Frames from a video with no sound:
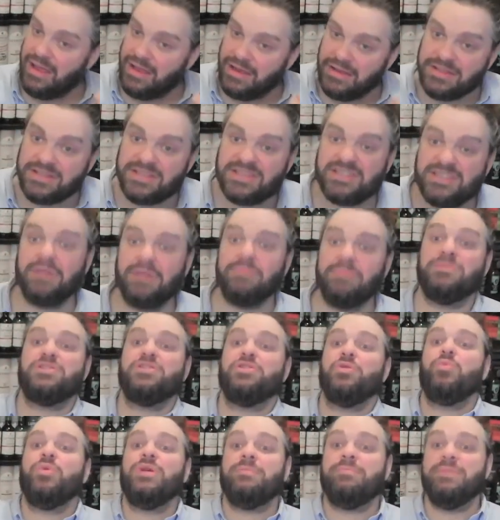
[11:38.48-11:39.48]
some to
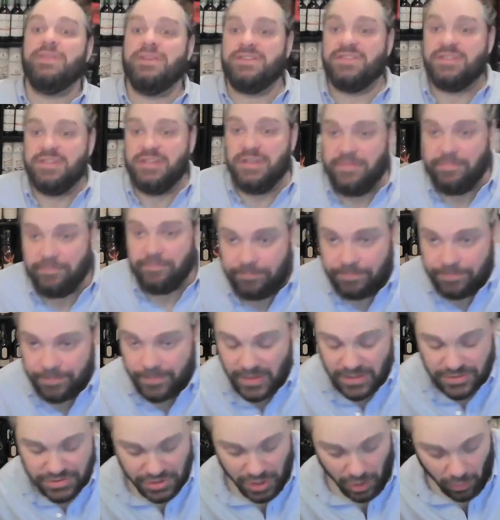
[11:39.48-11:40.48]
the Wee Beastie.
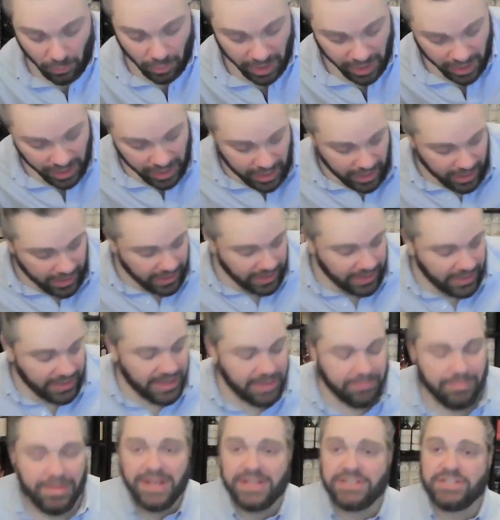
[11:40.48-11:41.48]
So
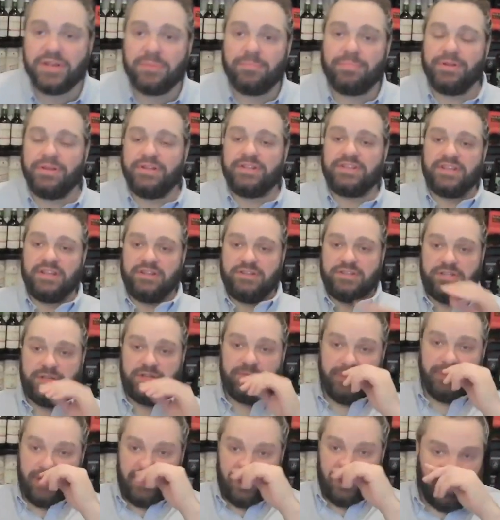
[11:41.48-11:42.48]
it makes complete sense to
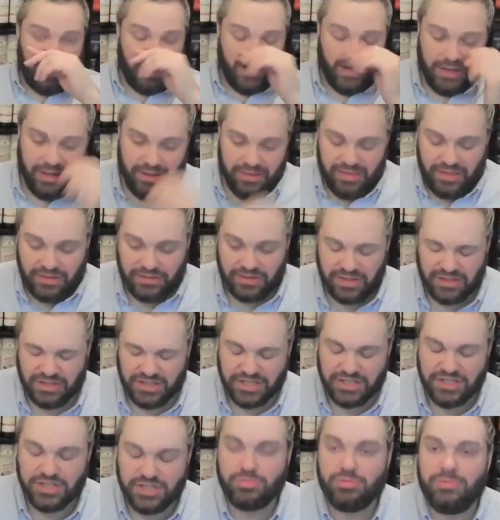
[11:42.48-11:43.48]
me that
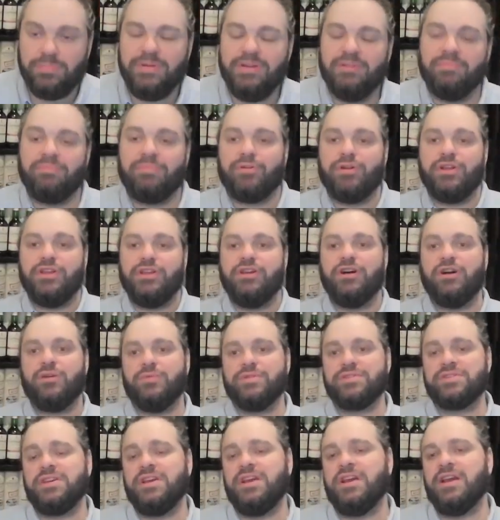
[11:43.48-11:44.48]
this would be a pretty young
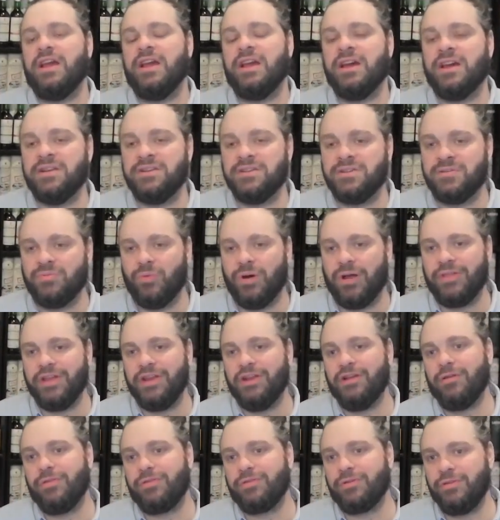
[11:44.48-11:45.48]
whiskey. And while they
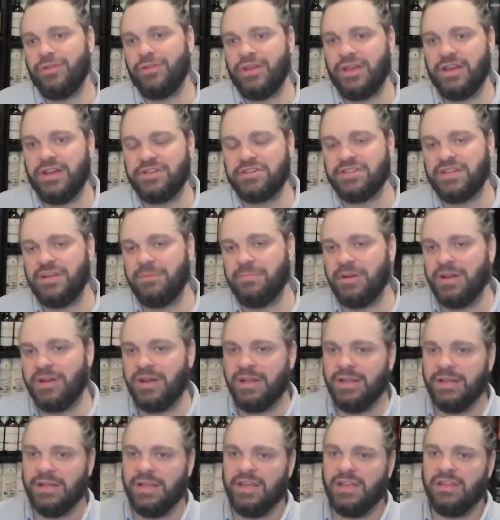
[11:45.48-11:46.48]
don't throw the age statement on
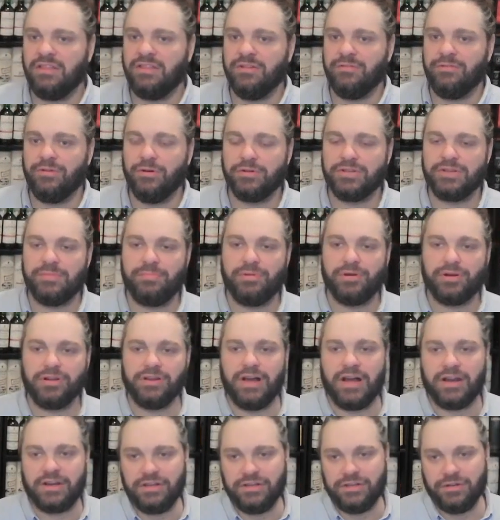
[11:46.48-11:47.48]
it like the folks at
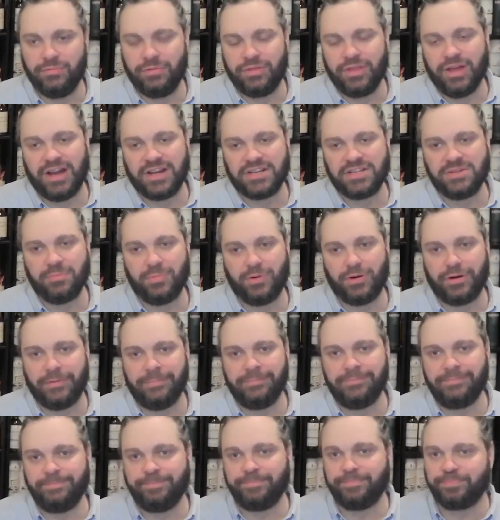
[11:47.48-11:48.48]
Brooklotti do with Octomore,
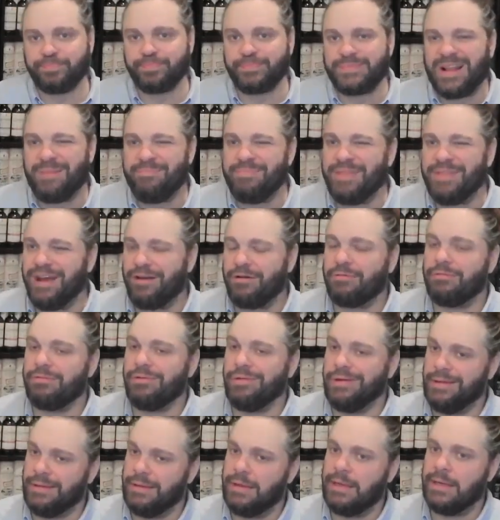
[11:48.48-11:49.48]
not
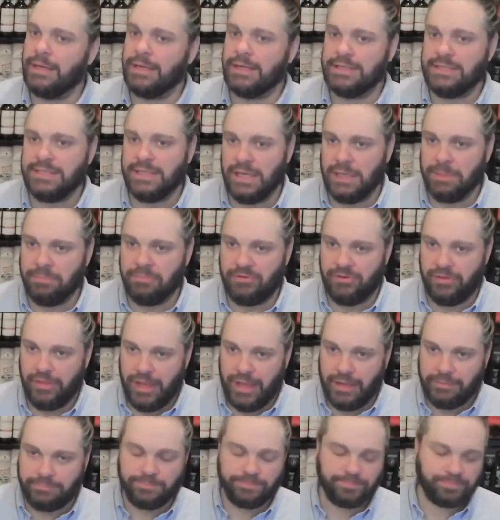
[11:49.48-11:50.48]
really going to ding them for
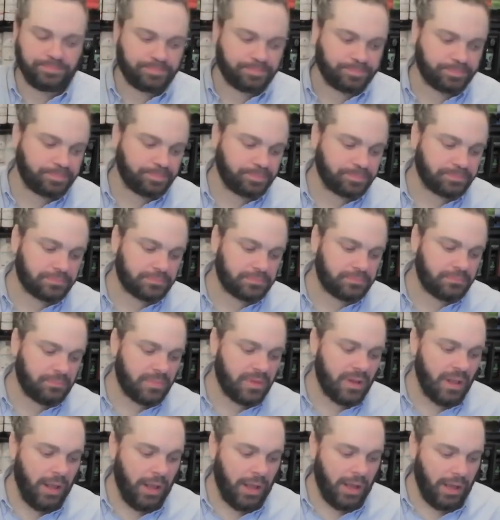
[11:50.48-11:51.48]

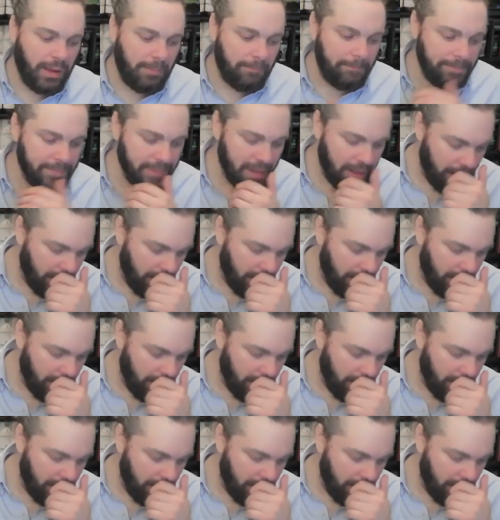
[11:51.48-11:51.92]
that.